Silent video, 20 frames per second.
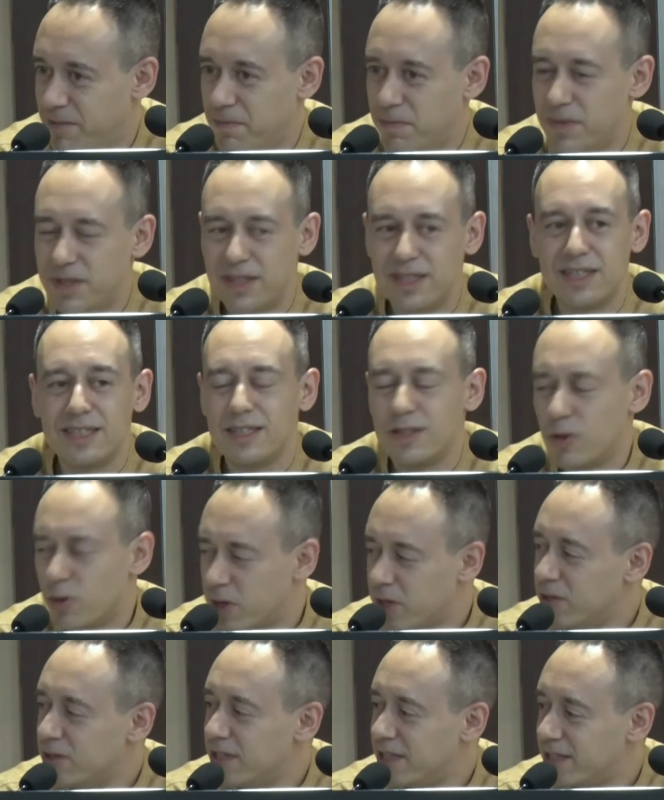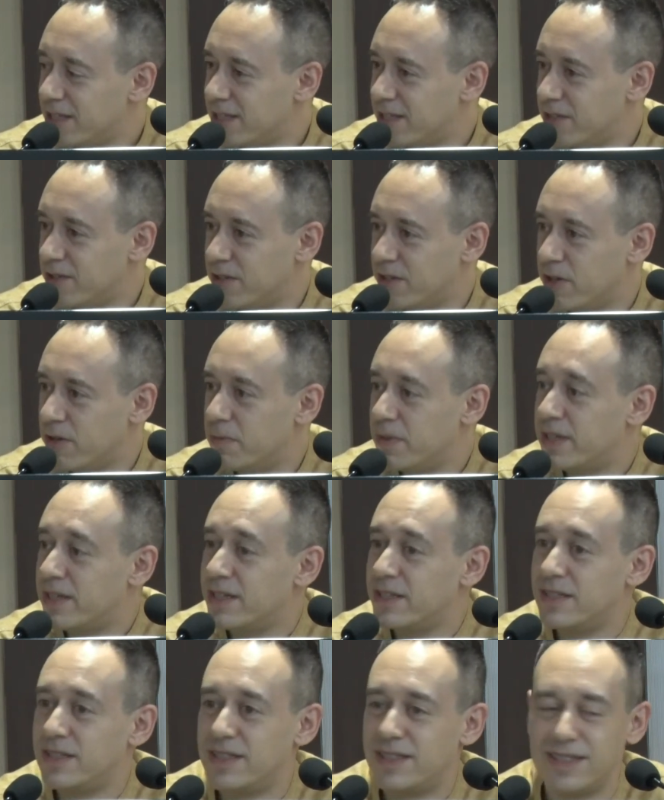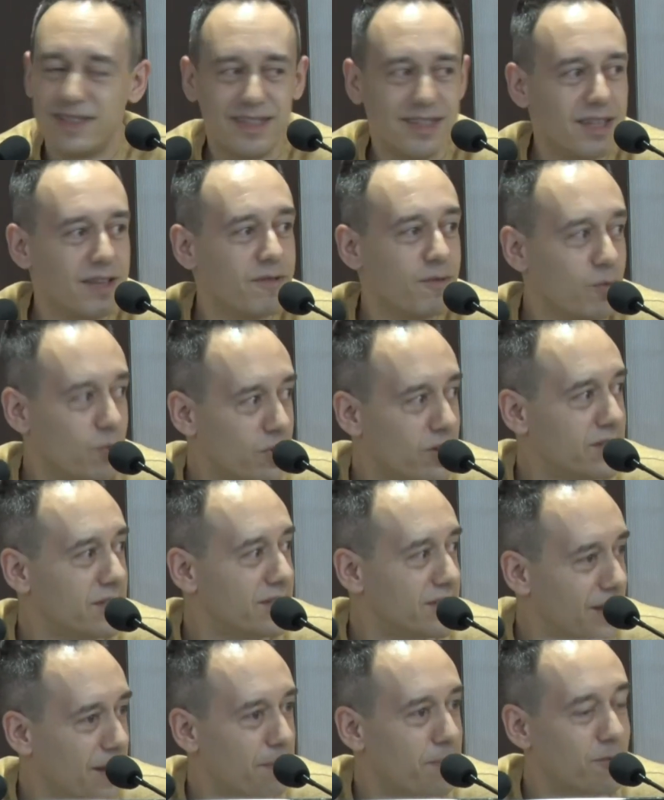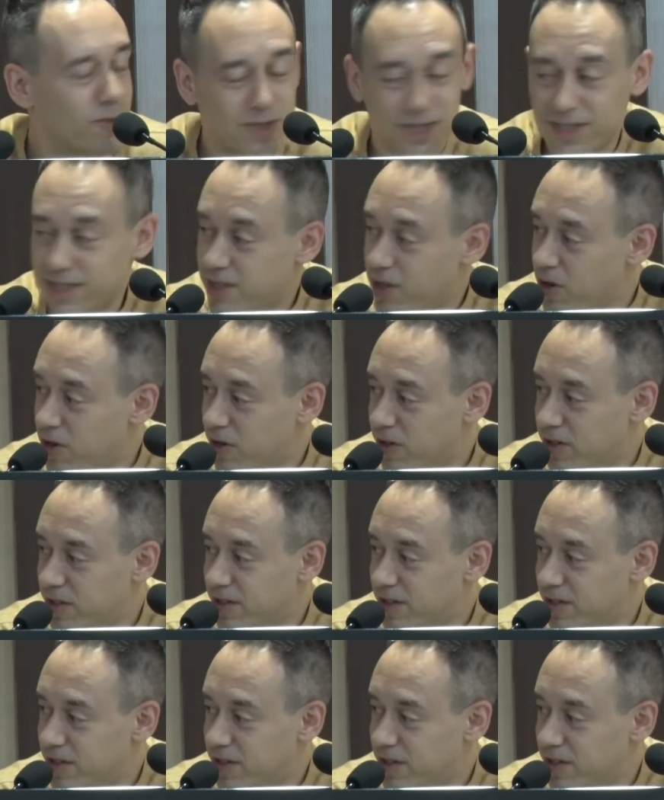but this loyalty is still there because they've won that person's heart.